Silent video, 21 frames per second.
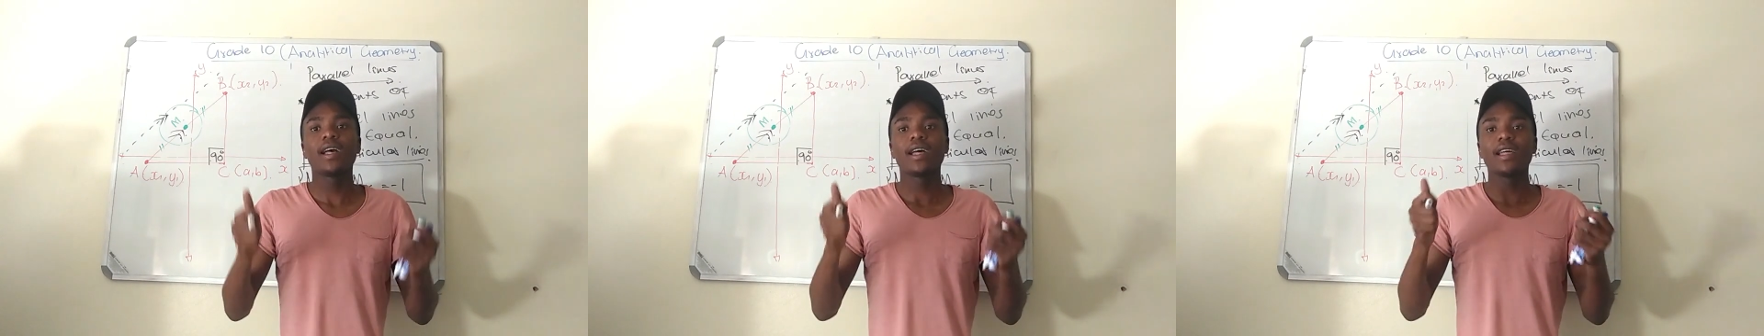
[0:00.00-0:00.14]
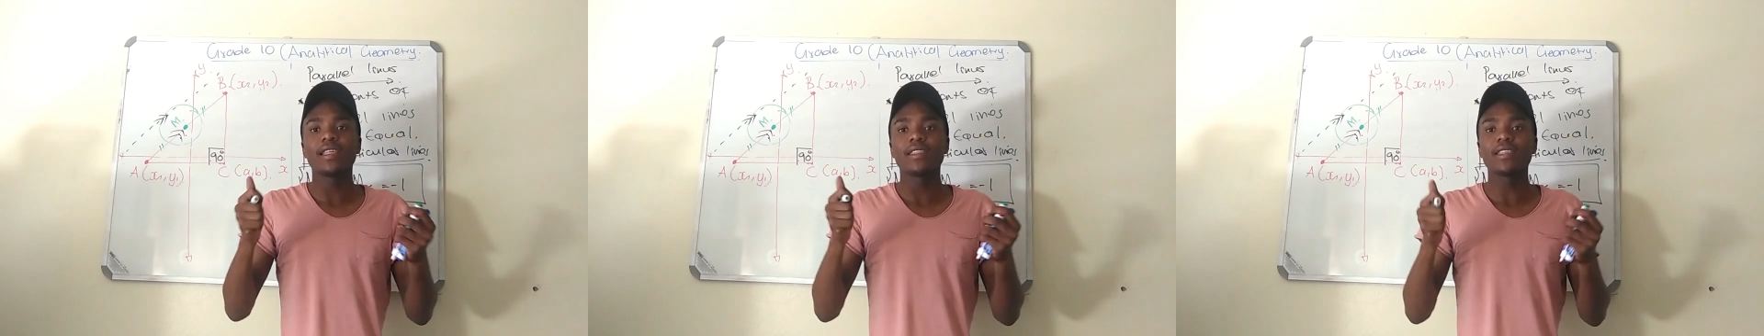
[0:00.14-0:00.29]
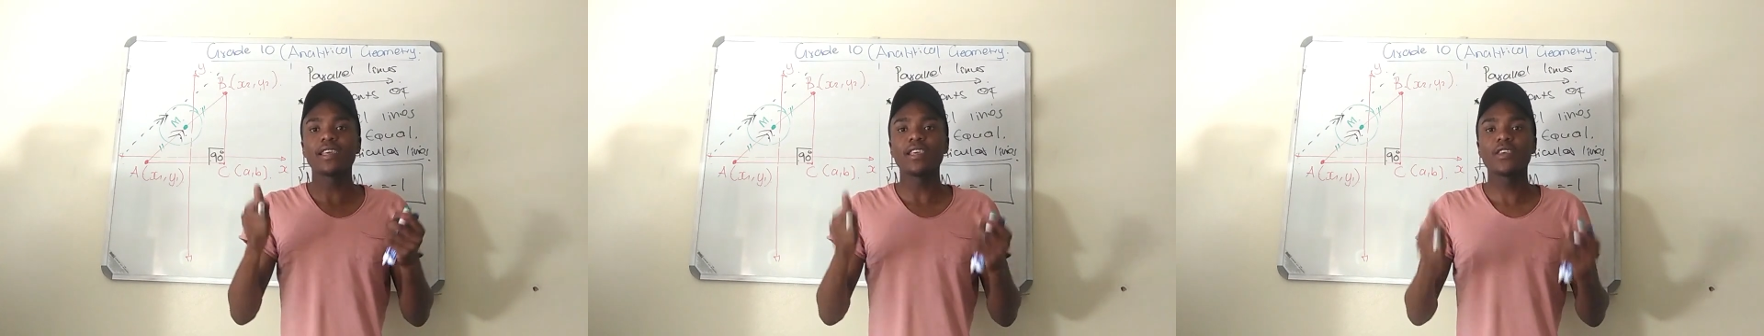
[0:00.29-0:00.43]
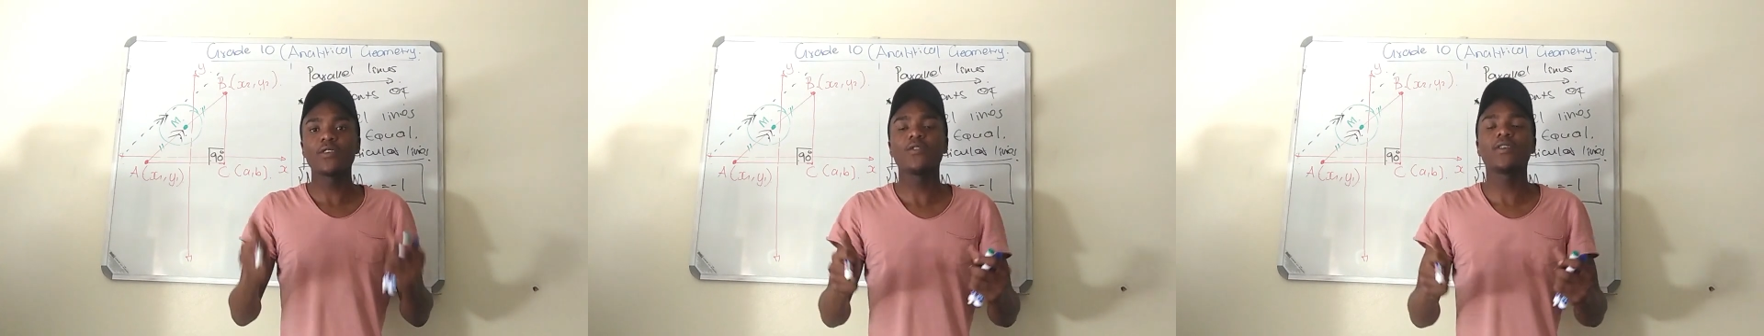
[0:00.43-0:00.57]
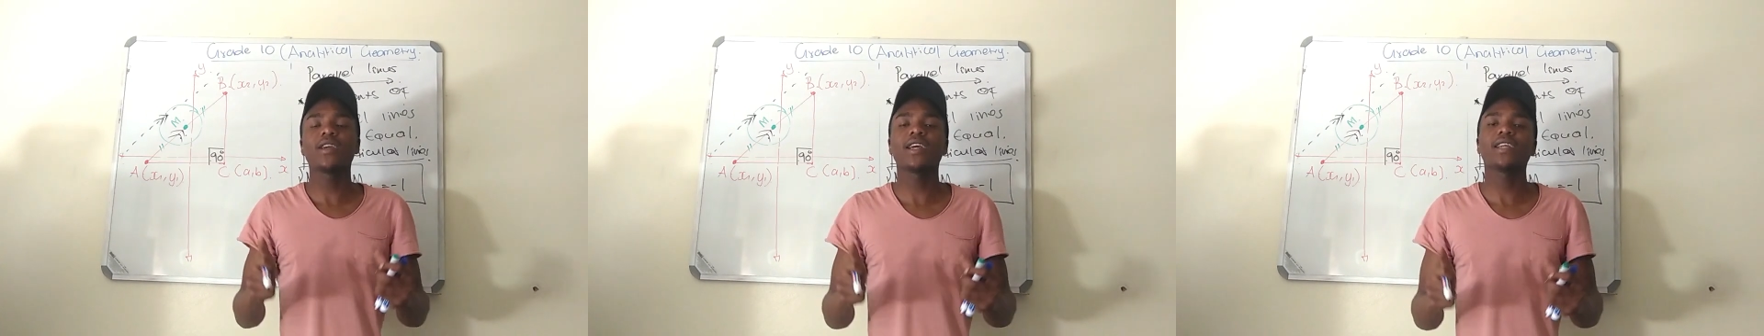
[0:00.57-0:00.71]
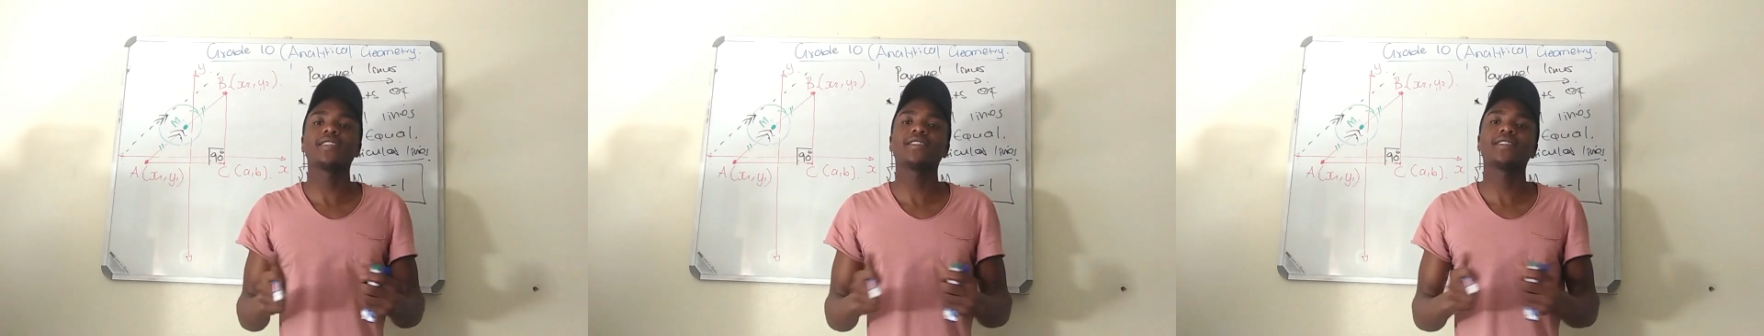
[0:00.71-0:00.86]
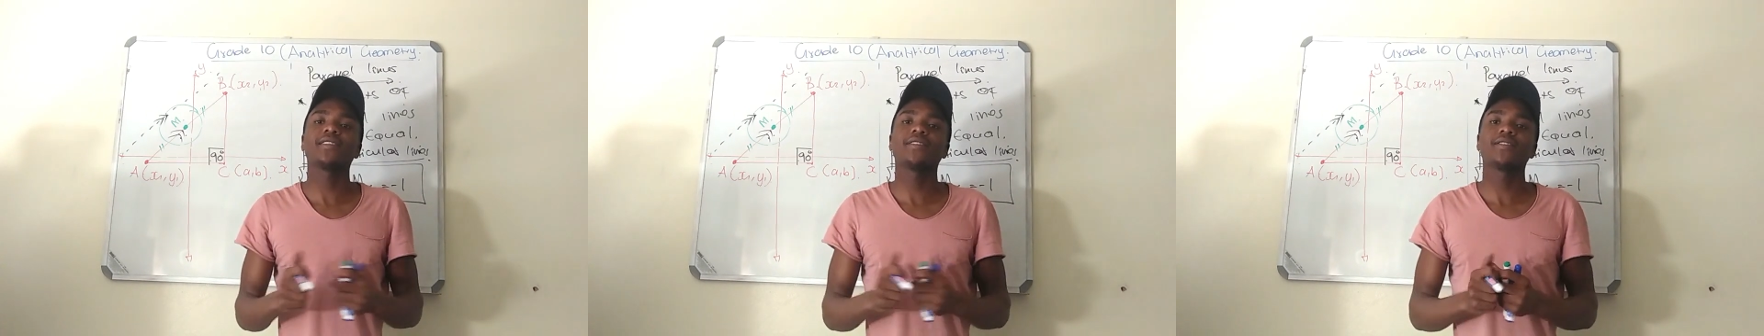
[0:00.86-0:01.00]
Thank you,
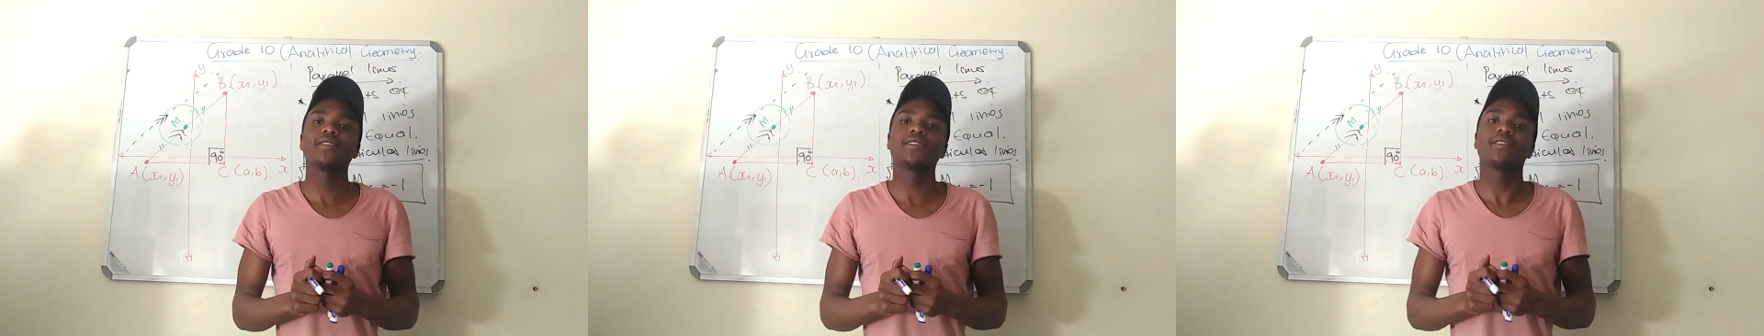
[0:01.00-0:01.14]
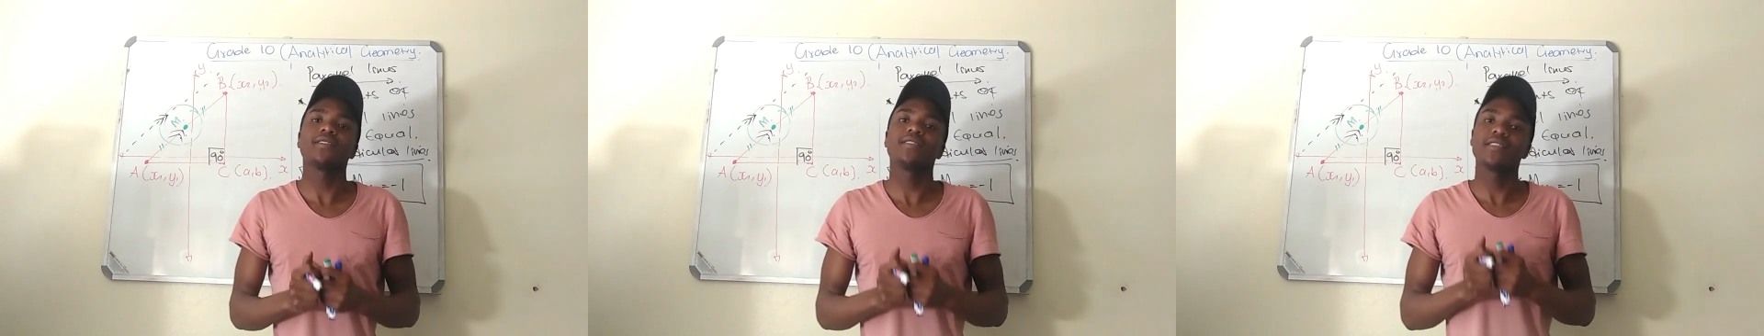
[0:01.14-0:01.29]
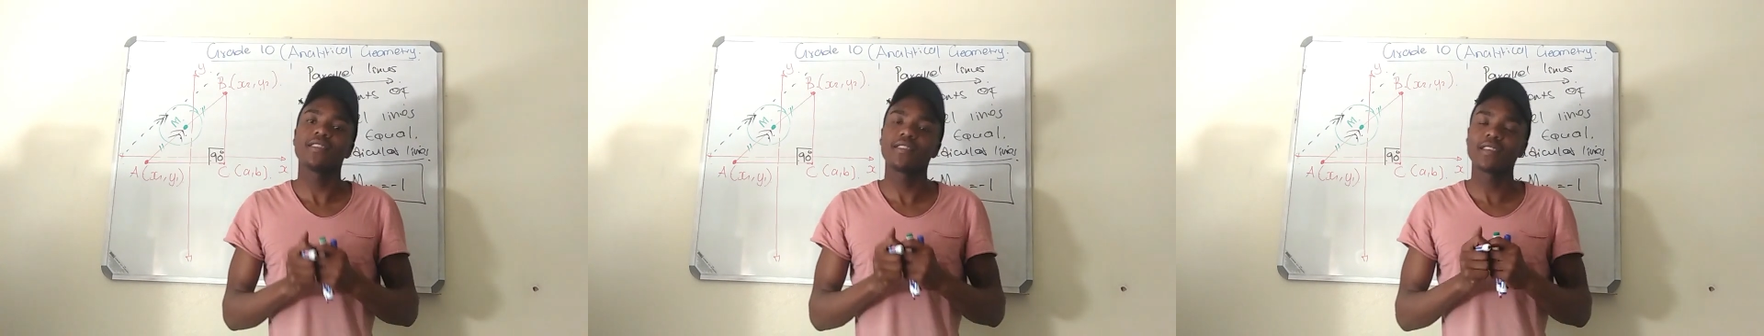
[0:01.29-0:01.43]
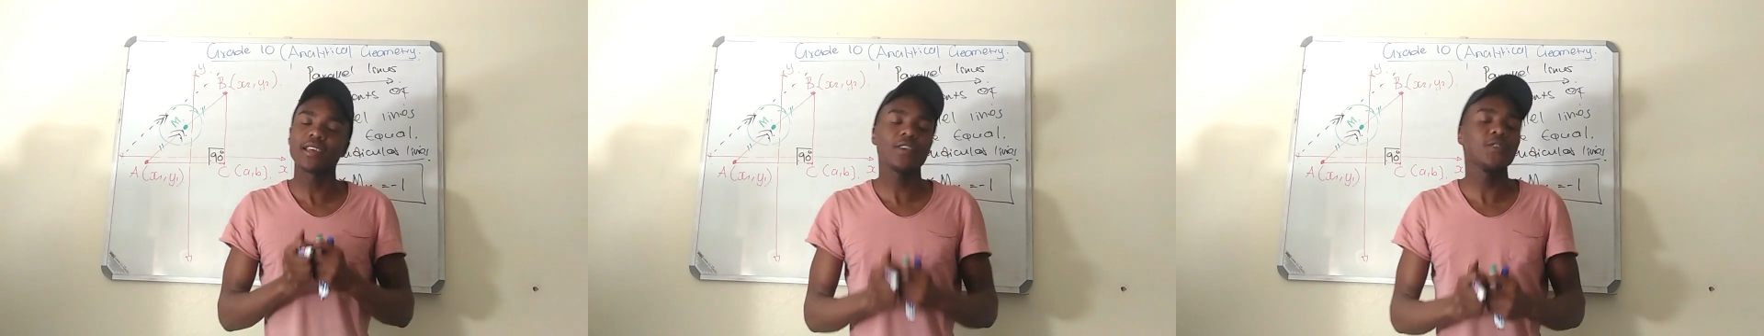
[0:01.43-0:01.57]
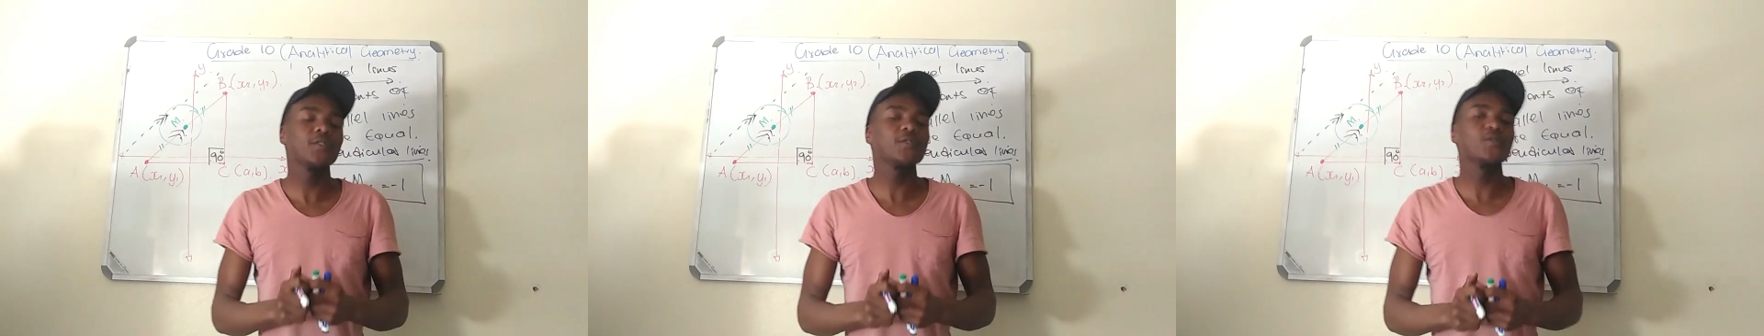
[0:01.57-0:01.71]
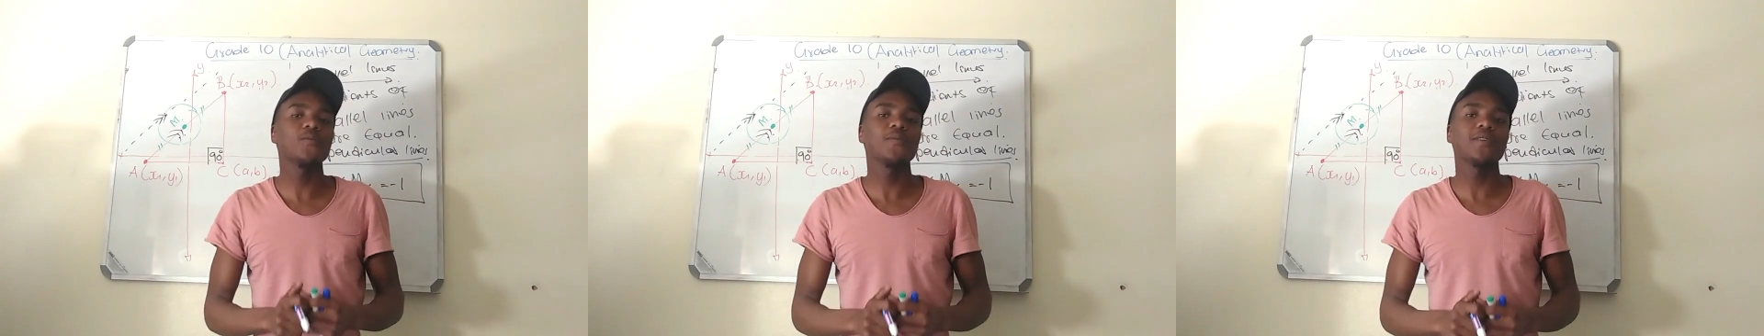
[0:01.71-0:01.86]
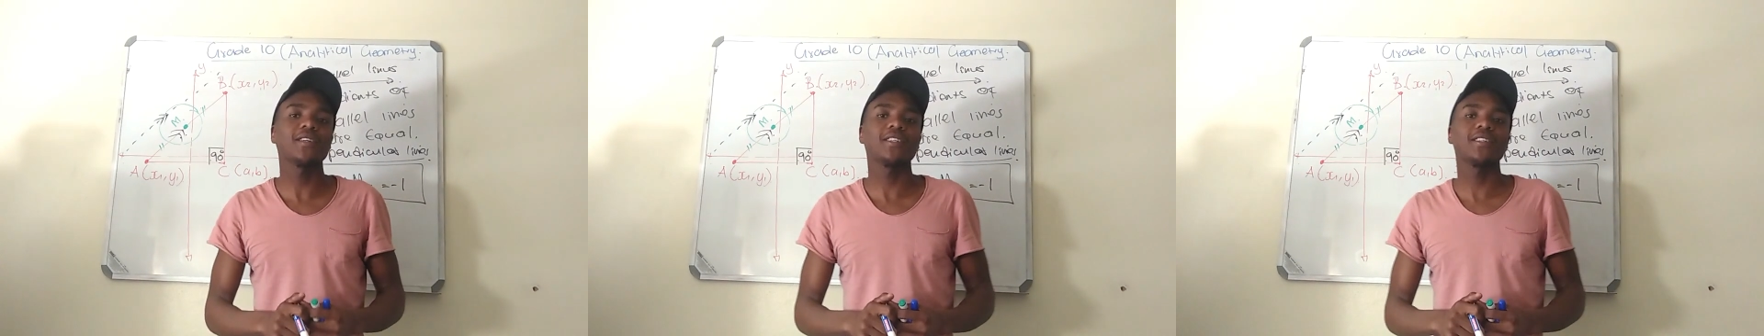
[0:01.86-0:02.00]
guys. Thank you so
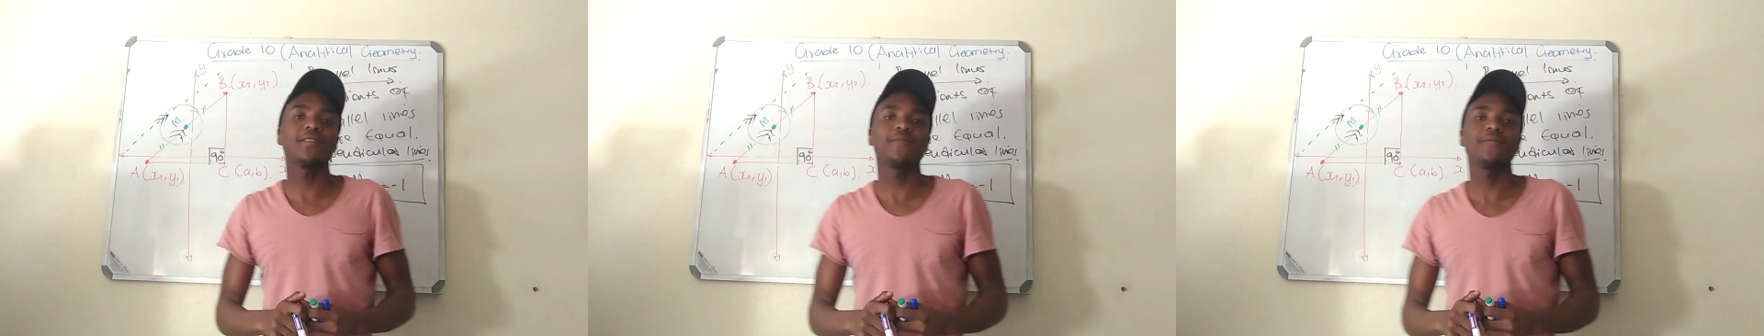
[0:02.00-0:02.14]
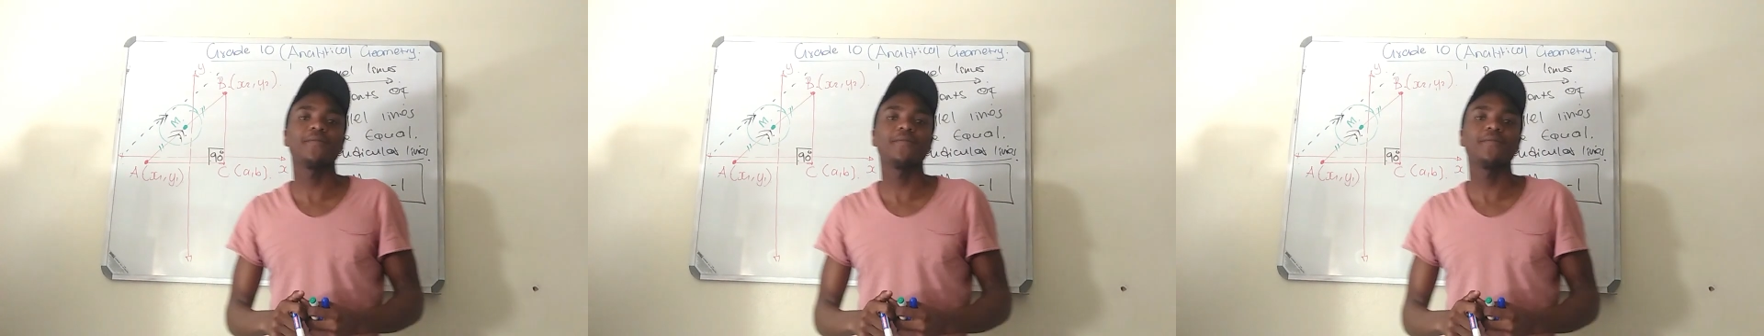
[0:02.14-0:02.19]
much.